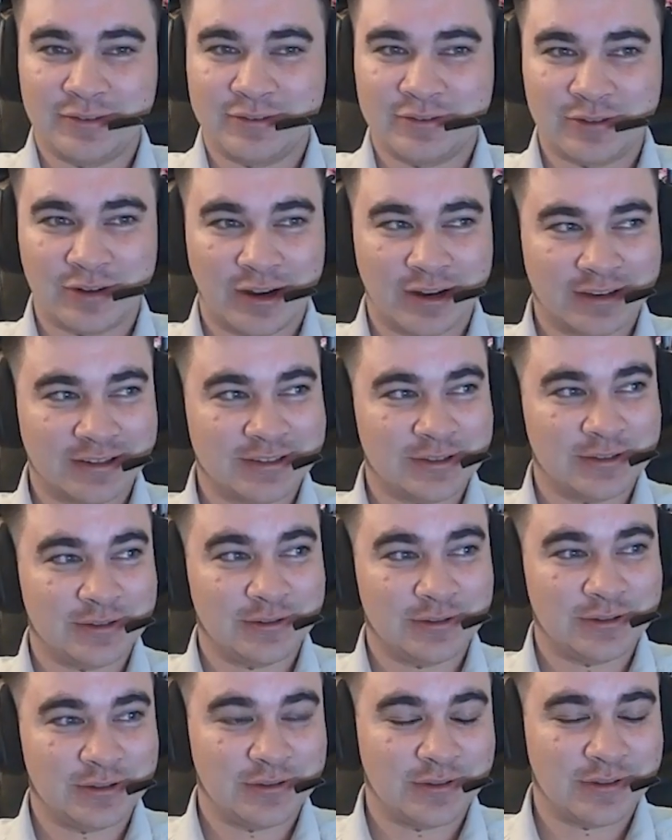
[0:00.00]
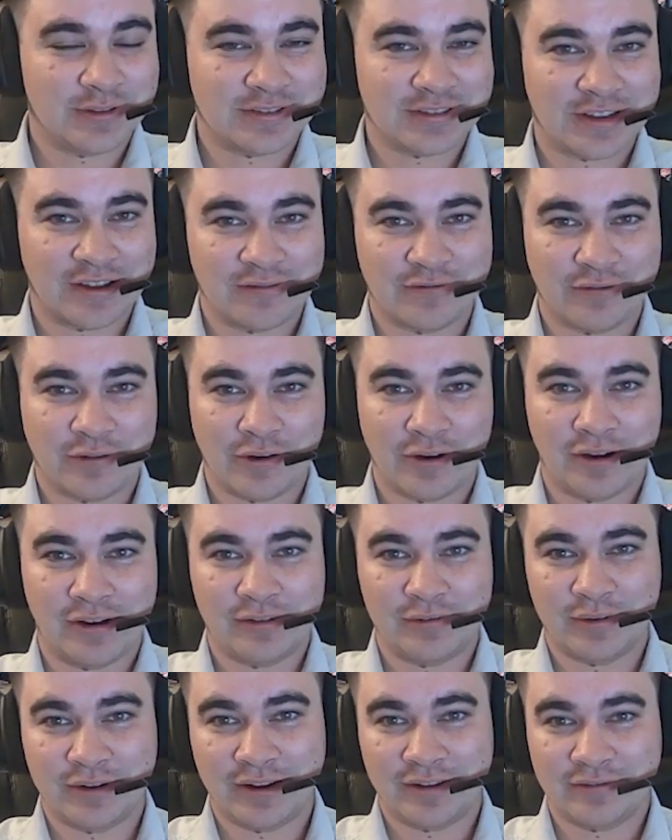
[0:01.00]
trying to do stuff for
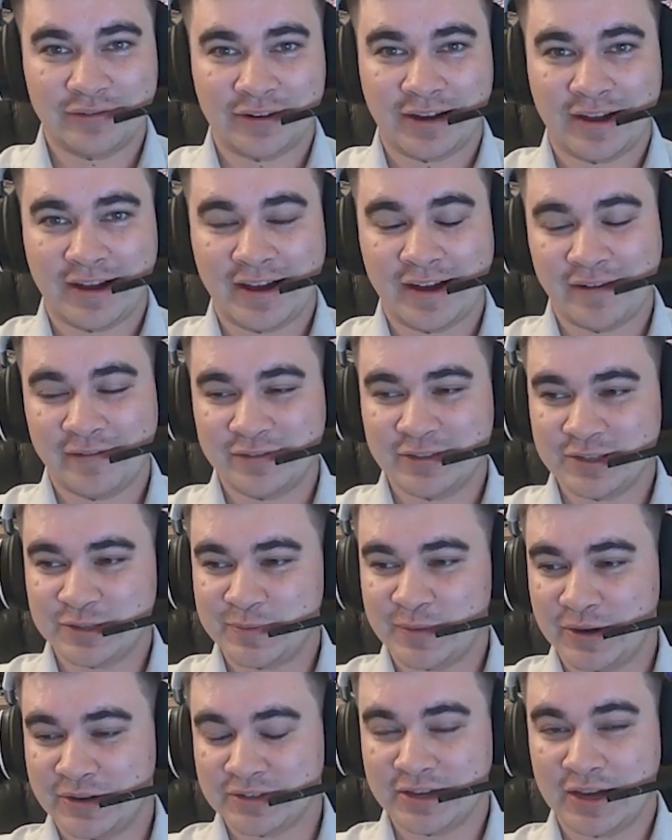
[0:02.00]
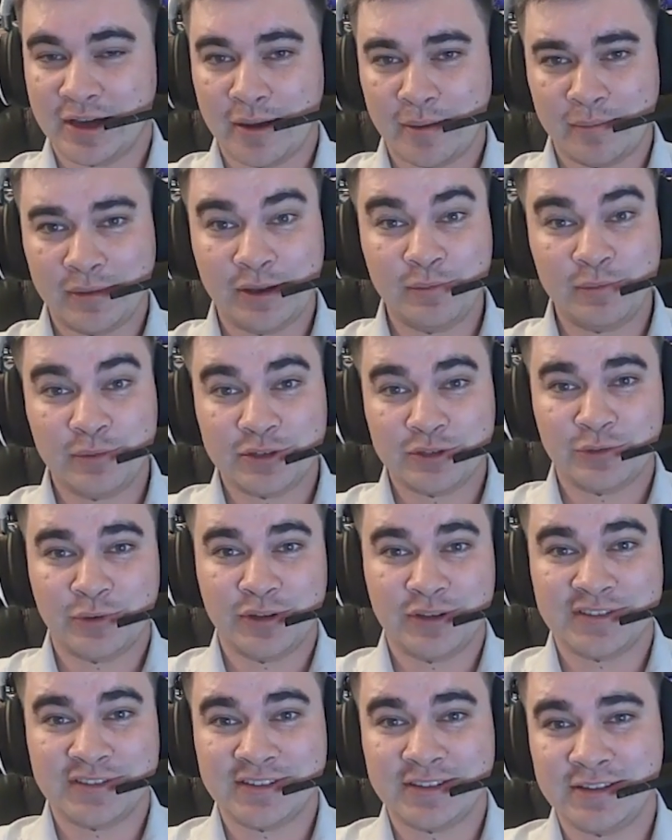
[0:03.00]
it whenever I have the spare time in
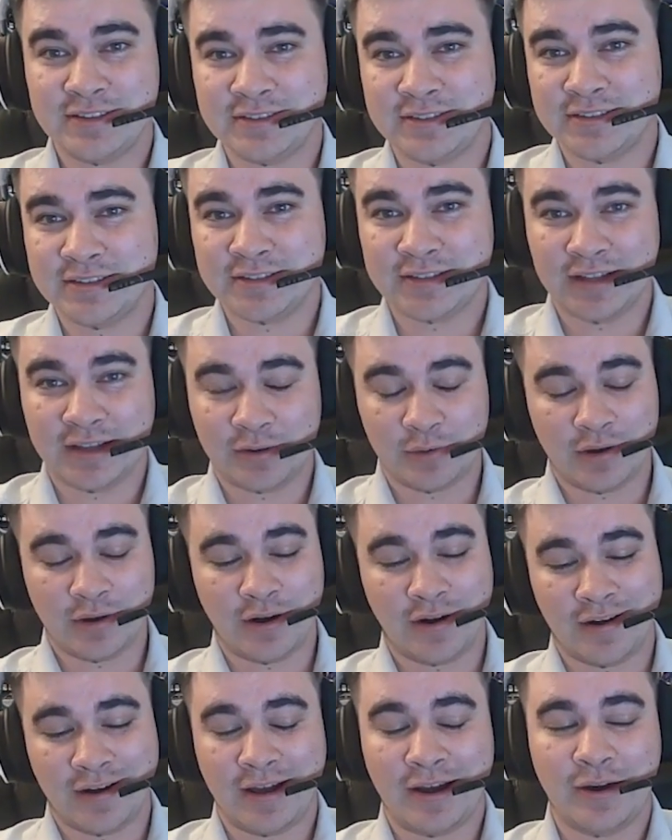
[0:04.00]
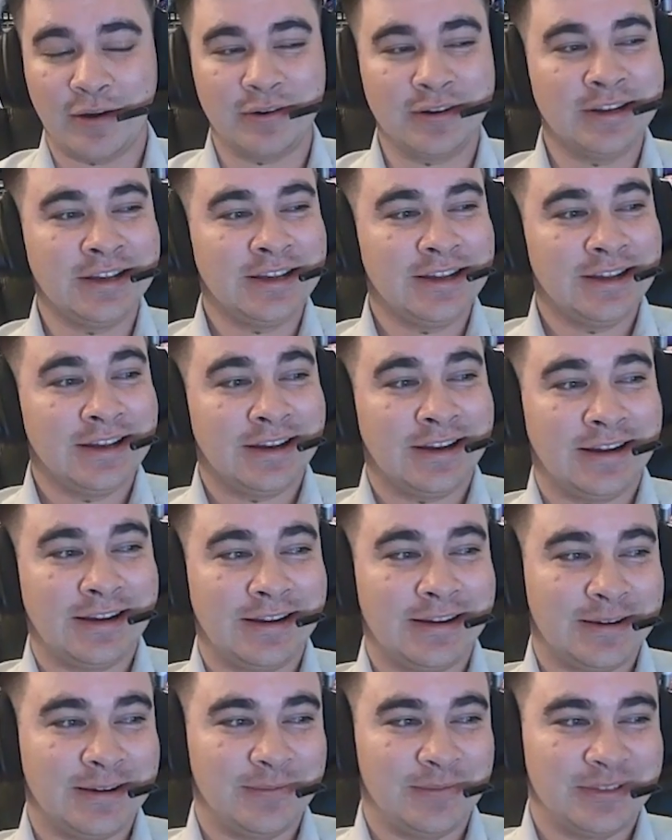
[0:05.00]
between seasons, like we are now.
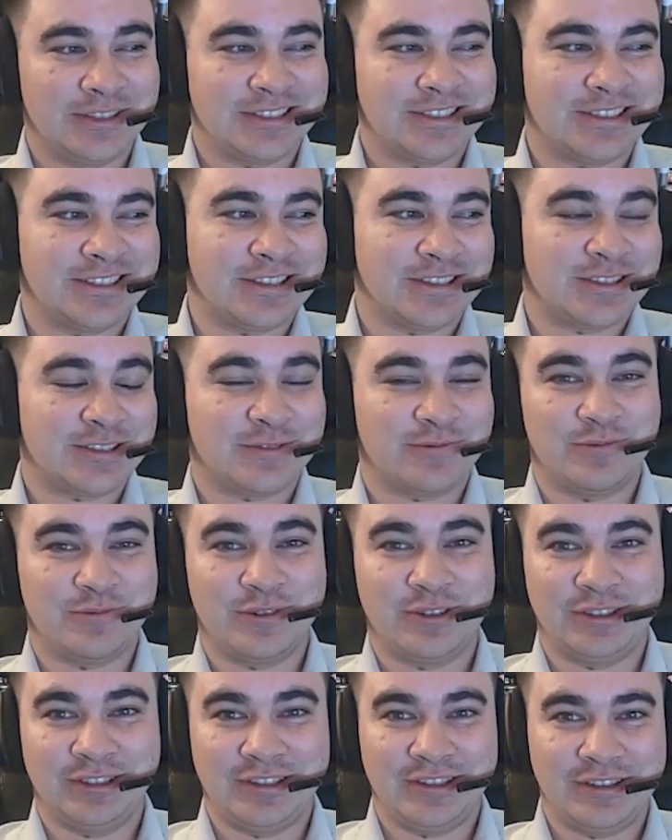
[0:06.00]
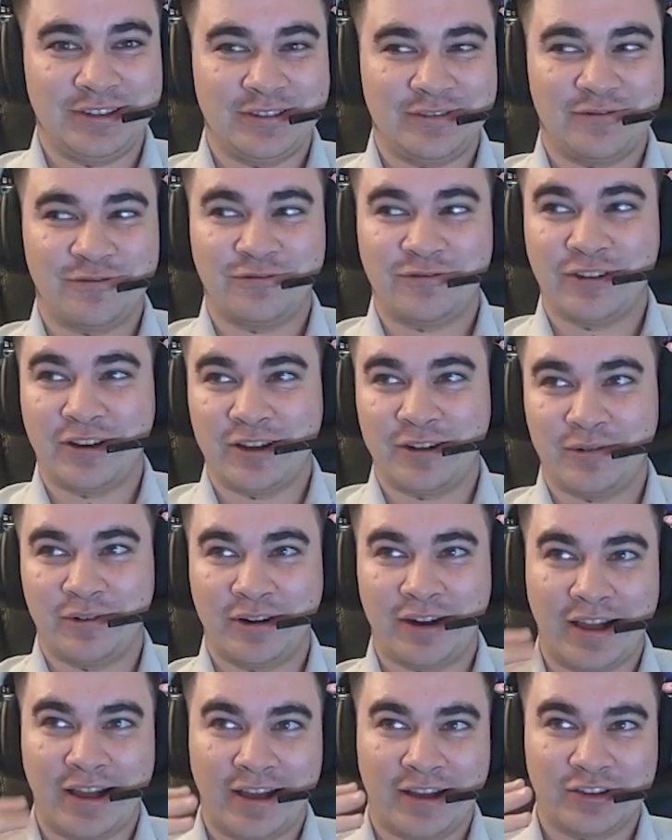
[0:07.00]
It's just really fun
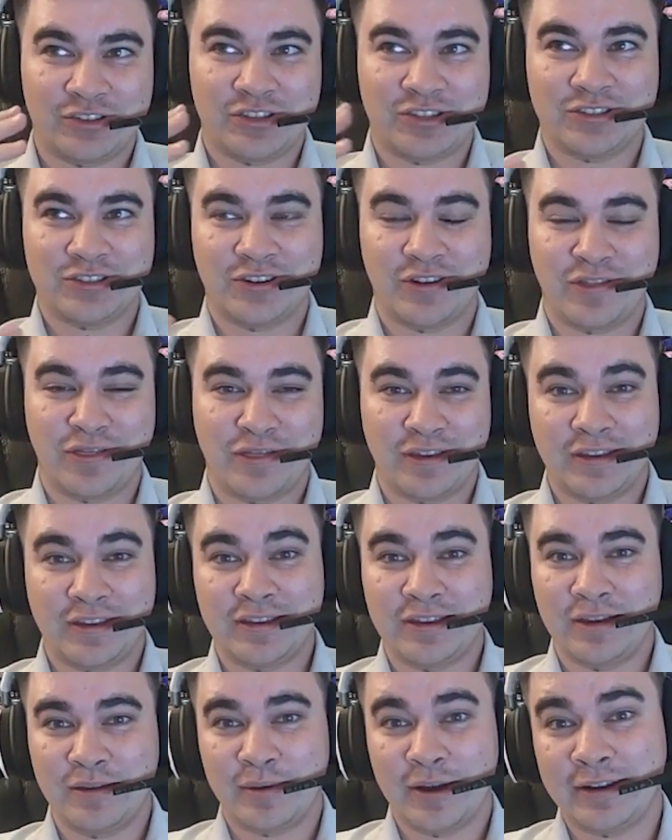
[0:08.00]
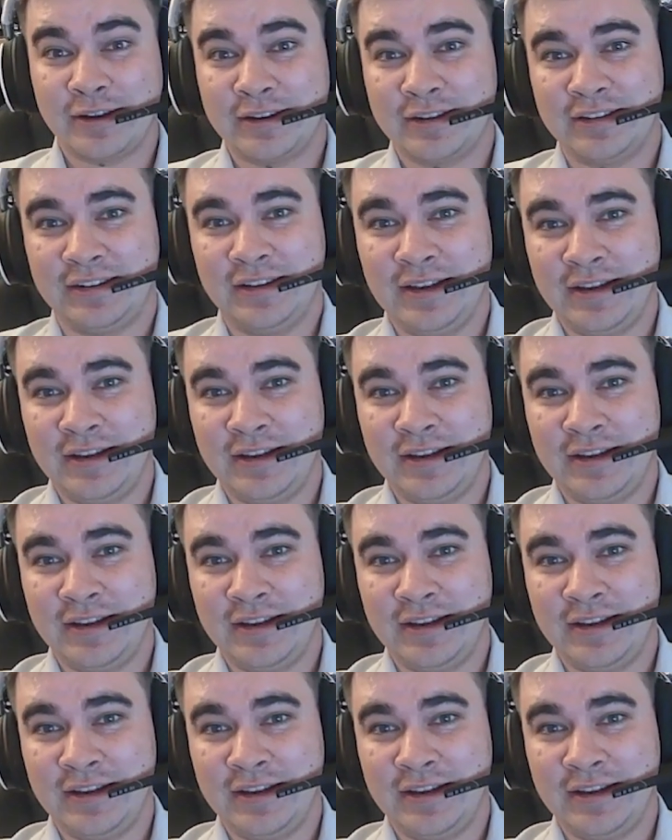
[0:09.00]
when I actually start thinking about it.